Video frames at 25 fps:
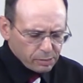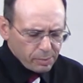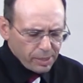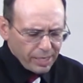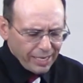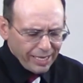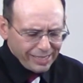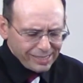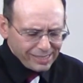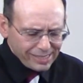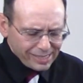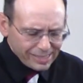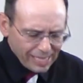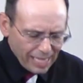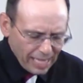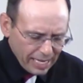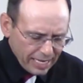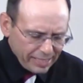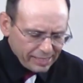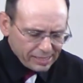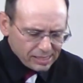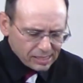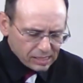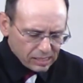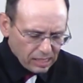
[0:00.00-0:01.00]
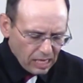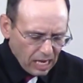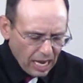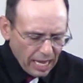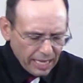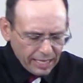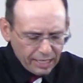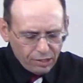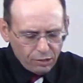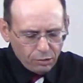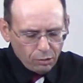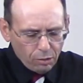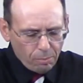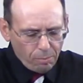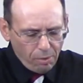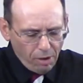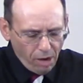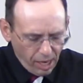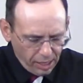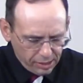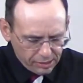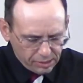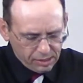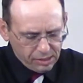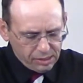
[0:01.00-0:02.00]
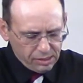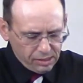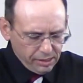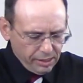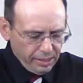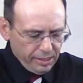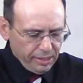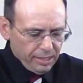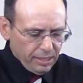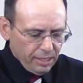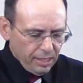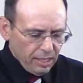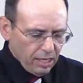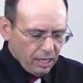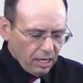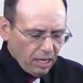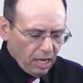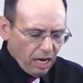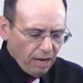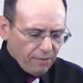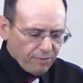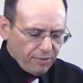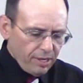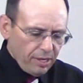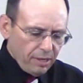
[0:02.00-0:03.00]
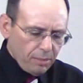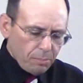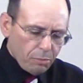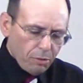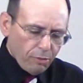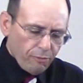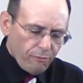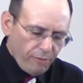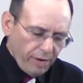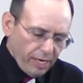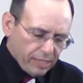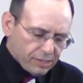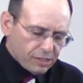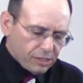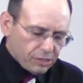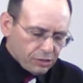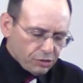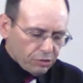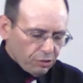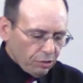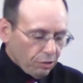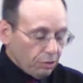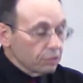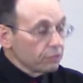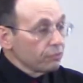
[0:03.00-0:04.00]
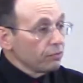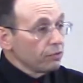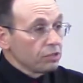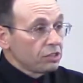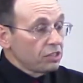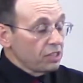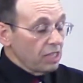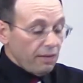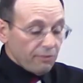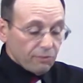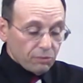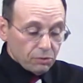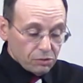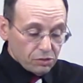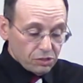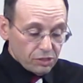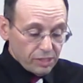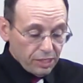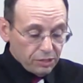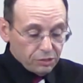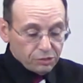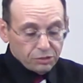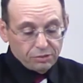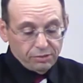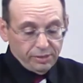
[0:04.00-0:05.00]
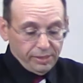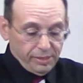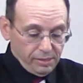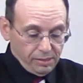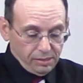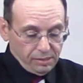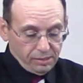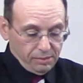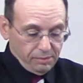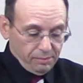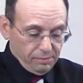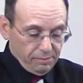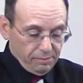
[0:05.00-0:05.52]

been a steady slide into apostasy of the professing church for several centuries.